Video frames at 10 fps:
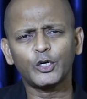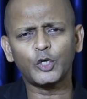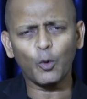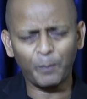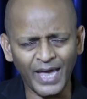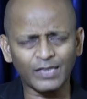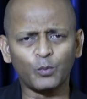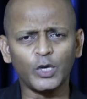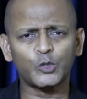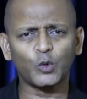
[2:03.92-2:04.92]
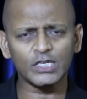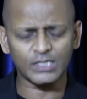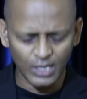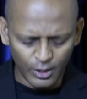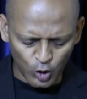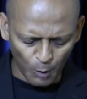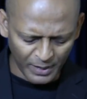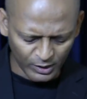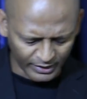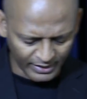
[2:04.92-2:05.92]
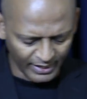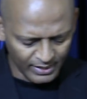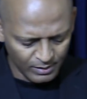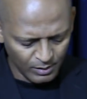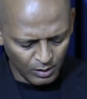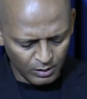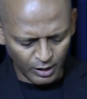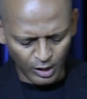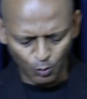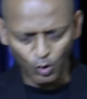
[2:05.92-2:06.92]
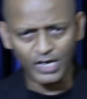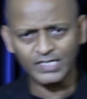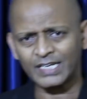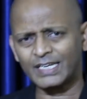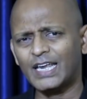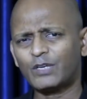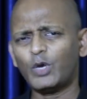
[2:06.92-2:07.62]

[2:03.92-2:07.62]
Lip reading: Tophet, which was, Tophet again, what is it?